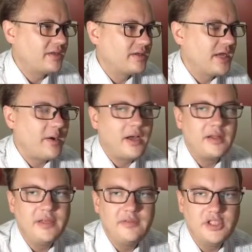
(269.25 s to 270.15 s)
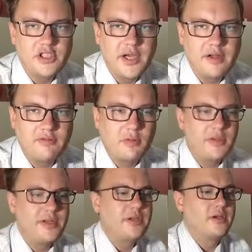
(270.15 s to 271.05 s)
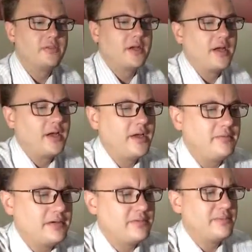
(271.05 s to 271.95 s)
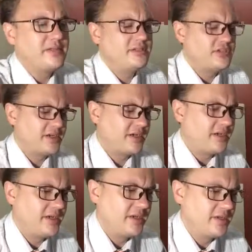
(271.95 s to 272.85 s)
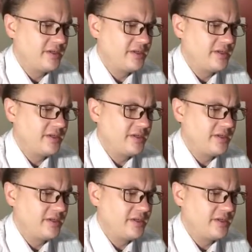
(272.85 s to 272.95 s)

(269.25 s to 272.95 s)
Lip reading: Now, I lived in China for 1 year, but I've never been to Shanghai.